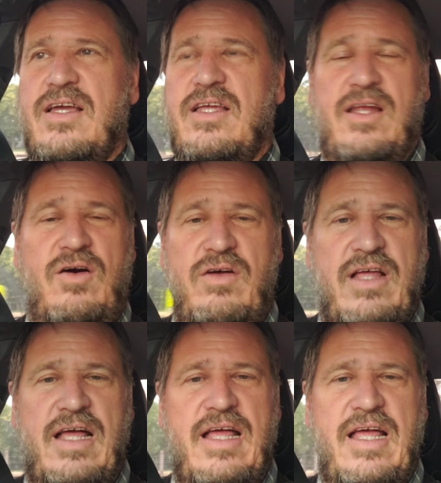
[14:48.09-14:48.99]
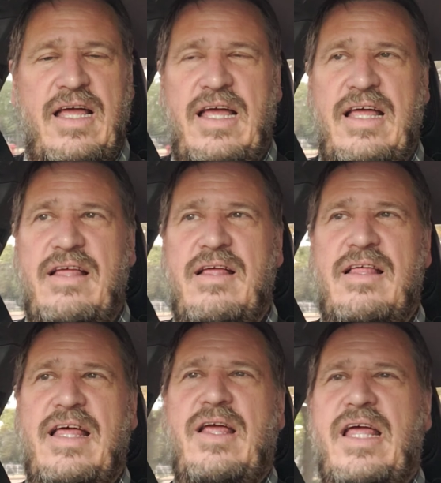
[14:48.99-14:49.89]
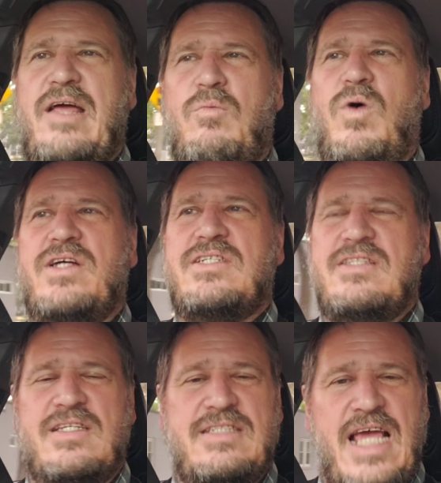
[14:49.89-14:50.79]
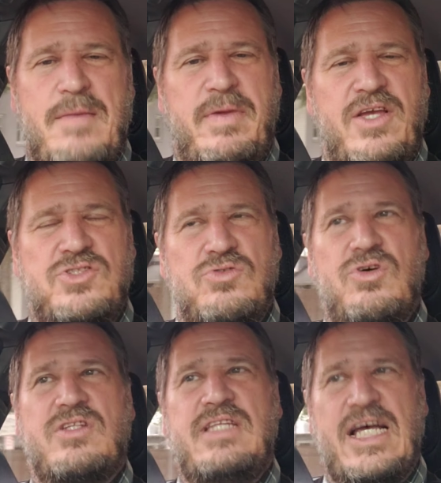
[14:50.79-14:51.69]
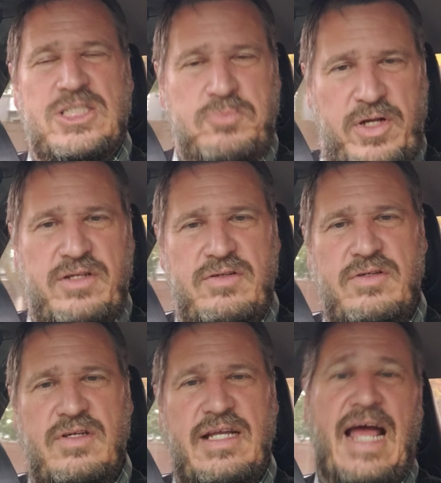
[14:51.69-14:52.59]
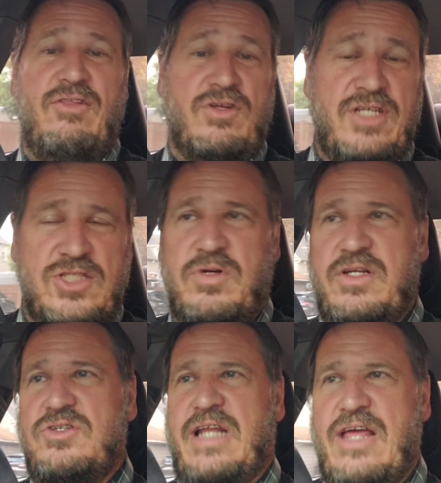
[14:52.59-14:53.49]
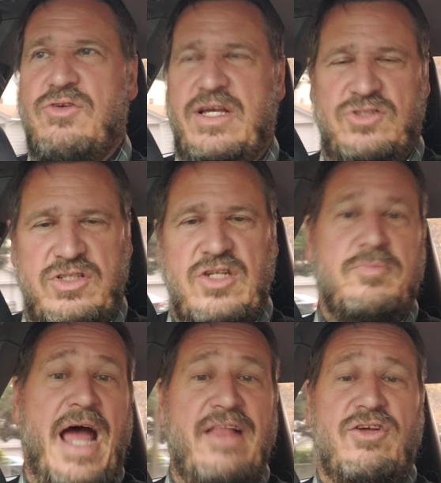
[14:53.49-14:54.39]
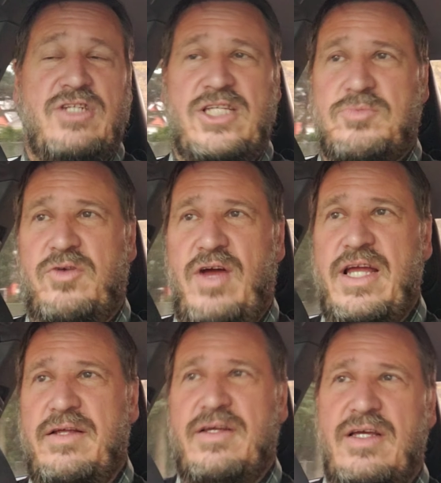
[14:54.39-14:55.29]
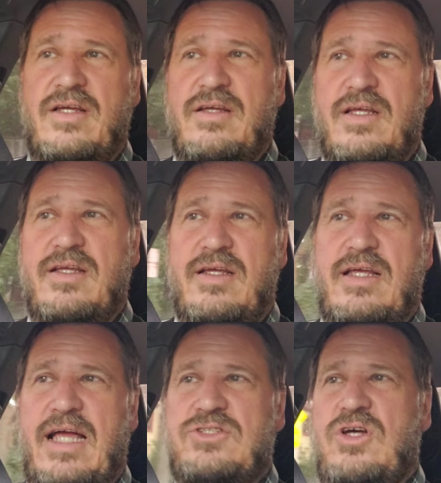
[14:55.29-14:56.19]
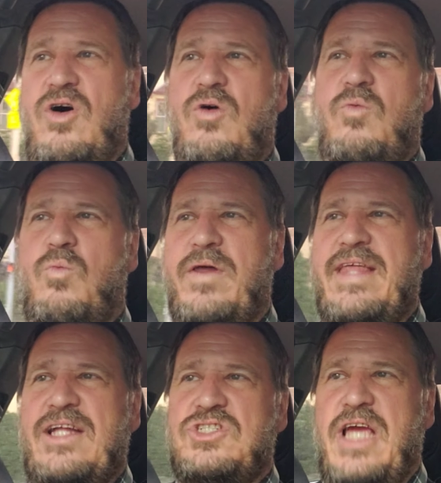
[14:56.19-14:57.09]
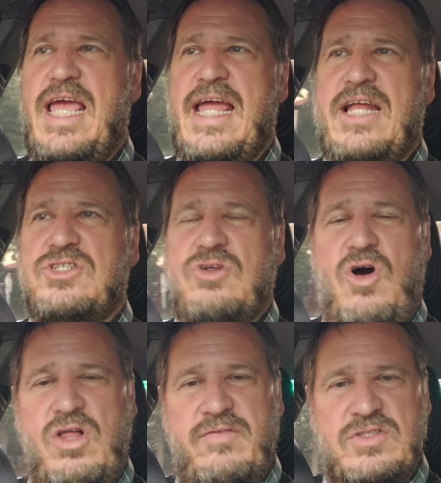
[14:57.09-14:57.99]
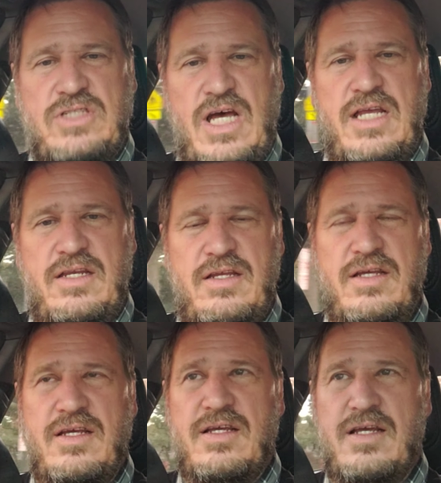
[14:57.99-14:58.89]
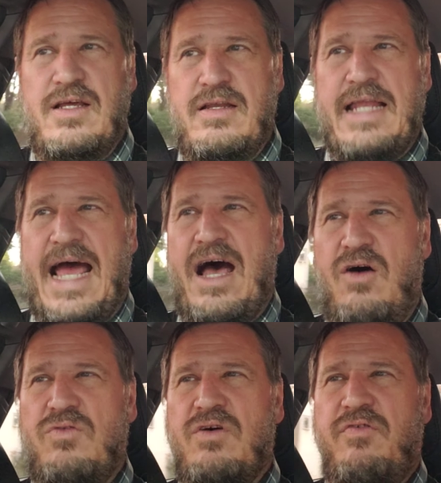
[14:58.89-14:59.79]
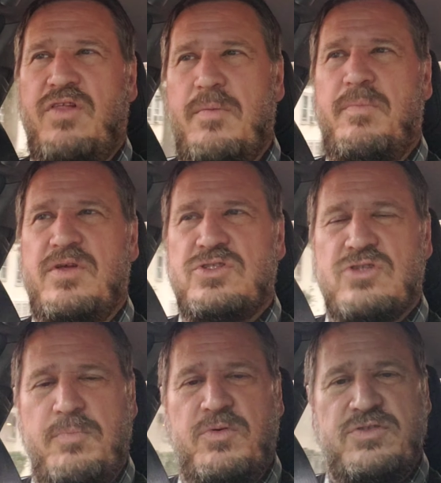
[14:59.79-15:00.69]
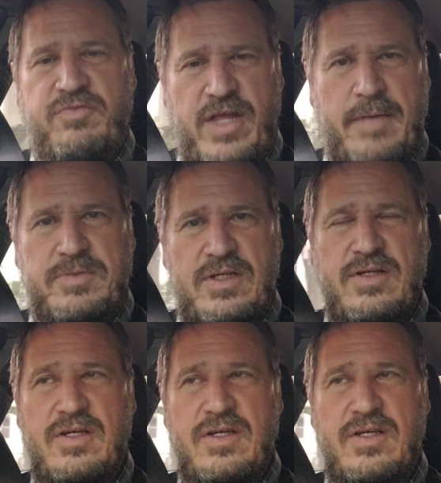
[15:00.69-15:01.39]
you know, it, eh, eh, it wasn't the same because you looked desperate, and I looked desperate. Now you guys look desperate, but I look desperate, right? And so when that changed, all of a sudden, now the flip the script was flipped,